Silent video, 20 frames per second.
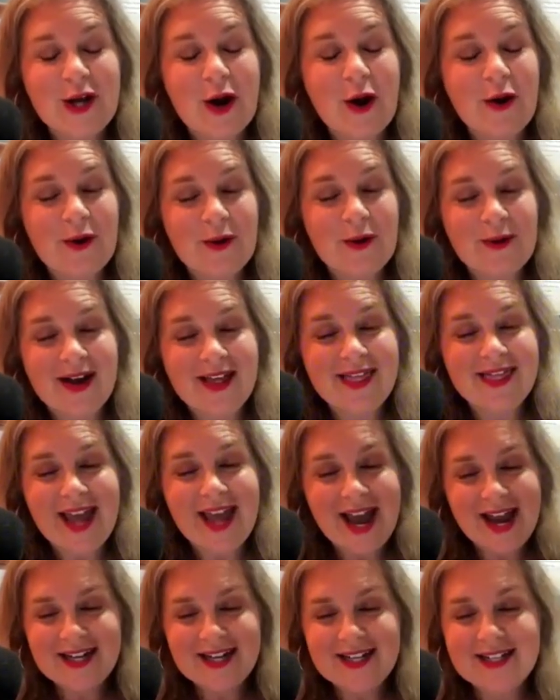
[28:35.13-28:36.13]
So
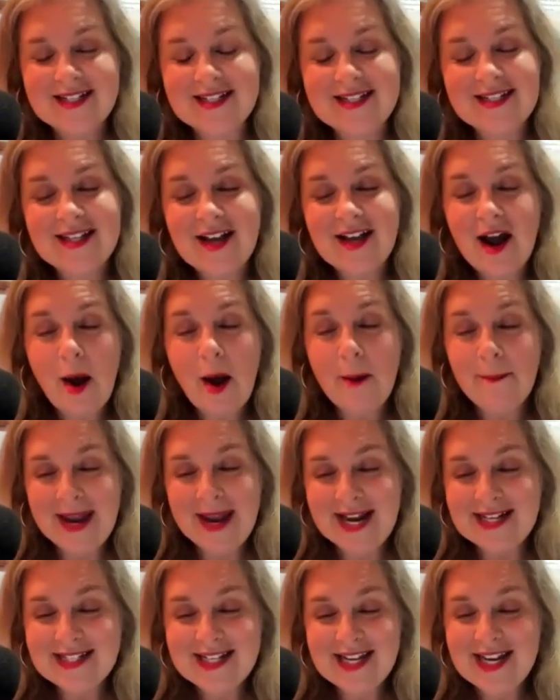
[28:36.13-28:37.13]
that is
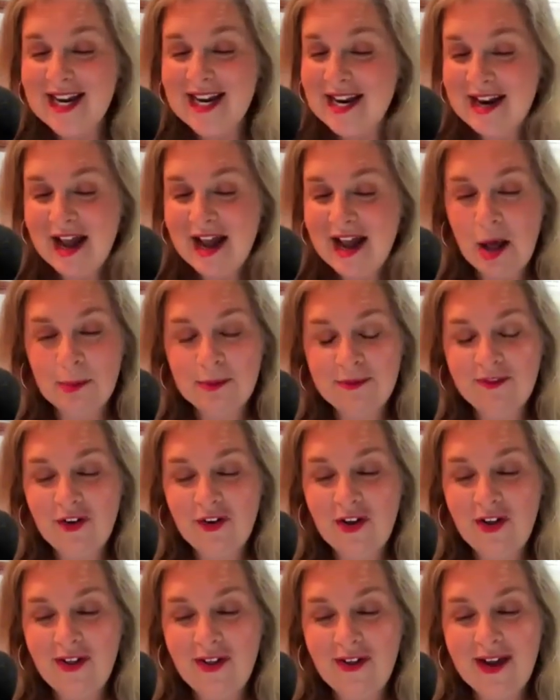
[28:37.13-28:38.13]
amazing and
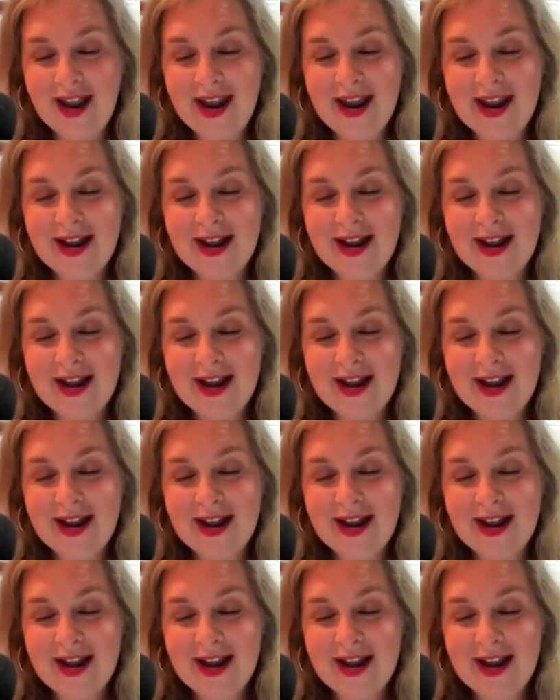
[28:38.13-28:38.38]
helpful.